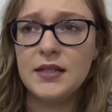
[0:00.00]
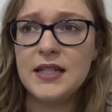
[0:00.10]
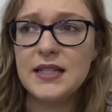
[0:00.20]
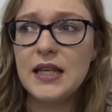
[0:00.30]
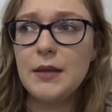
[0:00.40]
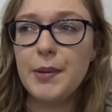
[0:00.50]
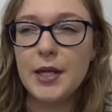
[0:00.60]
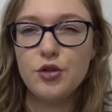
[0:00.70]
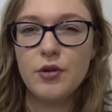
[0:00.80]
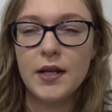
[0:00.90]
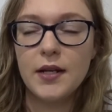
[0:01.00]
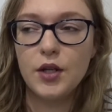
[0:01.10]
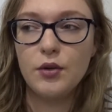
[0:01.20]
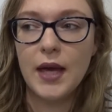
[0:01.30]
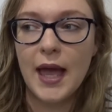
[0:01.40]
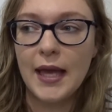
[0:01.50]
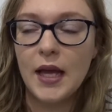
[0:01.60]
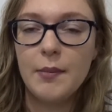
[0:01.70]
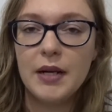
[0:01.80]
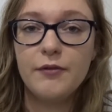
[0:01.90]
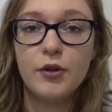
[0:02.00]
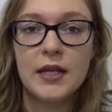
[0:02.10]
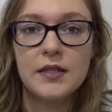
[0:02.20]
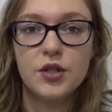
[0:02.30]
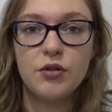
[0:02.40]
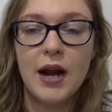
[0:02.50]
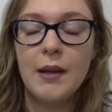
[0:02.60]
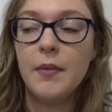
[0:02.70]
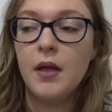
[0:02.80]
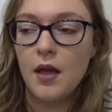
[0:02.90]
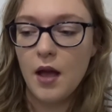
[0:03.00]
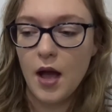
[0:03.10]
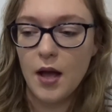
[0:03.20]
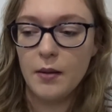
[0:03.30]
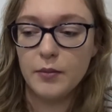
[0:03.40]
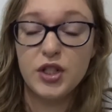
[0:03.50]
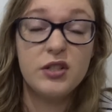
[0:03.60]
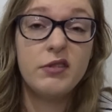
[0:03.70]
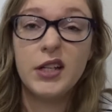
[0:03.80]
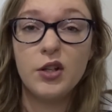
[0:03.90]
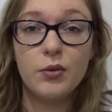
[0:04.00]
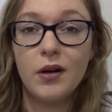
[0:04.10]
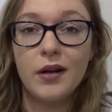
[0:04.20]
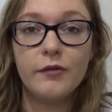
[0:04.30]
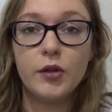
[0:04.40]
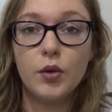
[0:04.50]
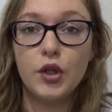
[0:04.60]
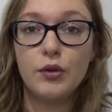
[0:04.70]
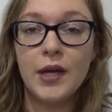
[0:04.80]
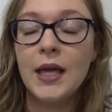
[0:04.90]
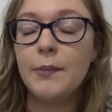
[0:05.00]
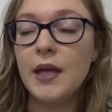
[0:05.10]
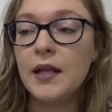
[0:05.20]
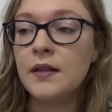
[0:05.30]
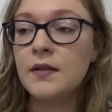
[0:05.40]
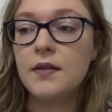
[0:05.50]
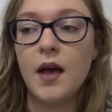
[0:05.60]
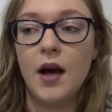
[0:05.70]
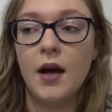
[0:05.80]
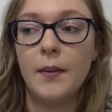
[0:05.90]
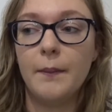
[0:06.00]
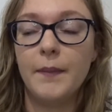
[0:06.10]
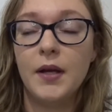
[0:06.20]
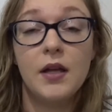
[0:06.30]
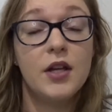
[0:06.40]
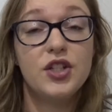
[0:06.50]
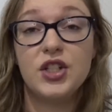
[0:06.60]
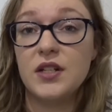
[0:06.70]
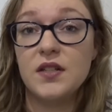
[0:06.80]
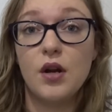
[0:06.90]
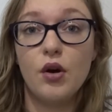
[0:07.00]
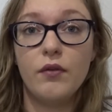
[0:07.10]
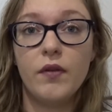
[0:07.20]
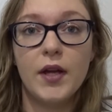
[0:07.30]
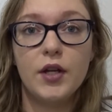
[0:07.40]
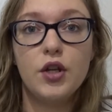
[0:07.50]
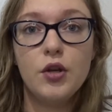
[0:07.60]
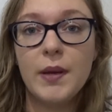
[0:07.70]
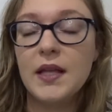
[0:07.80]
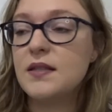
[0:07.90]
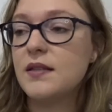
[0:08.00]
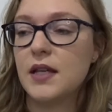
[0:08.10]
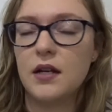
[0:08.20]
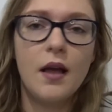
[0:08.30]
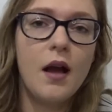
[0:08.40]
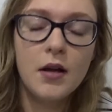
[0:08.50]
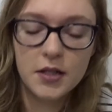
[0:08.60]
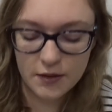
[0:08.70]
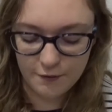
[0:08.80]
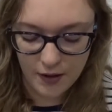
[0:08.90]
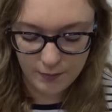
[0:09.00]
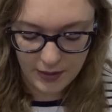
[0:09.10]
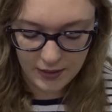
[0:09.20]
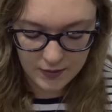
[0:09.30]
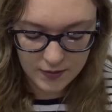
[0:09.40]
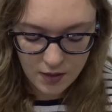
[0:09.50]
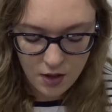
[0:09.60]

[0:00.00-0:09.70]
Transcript: Disney Pin Trader UK, I believe, on Instagram. She's a really good one if you want UK pins. She does a lot of like new pins and then like harder to find pins.